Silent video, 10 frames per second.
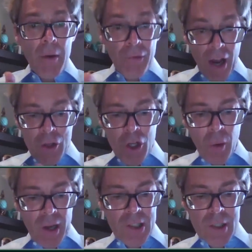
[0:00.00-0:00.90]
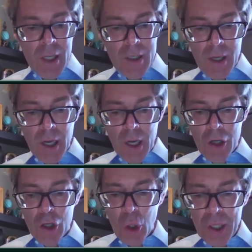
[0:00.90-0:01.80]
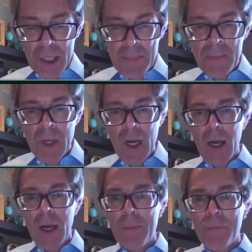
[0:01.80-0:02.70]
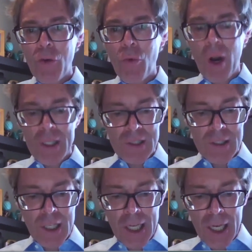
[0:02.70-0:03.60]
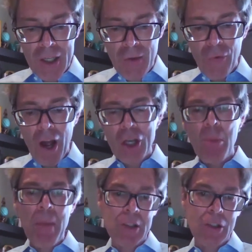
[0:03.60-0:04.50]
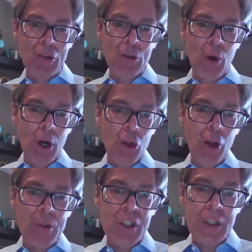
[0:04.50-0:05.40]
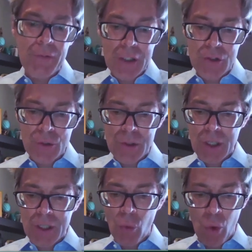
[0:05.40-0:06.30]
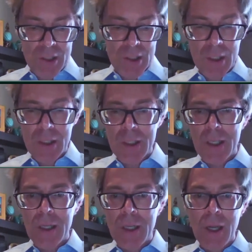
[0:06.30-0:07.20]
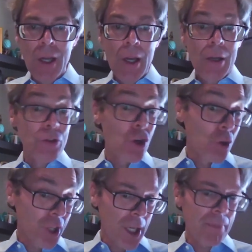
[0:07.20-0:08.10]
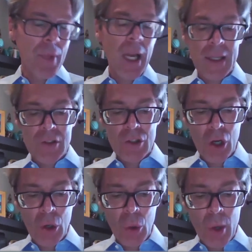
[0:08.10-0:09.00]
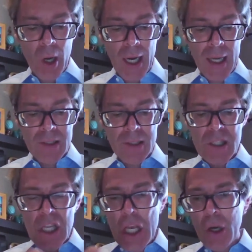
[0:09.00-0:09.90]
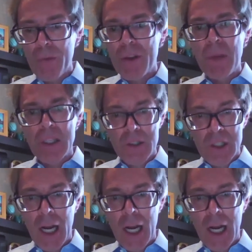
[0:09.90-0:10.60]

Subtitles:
Final question here, Goldy. What is the your final message to all those individuals that are watching the recording? And so as the CEO of the Business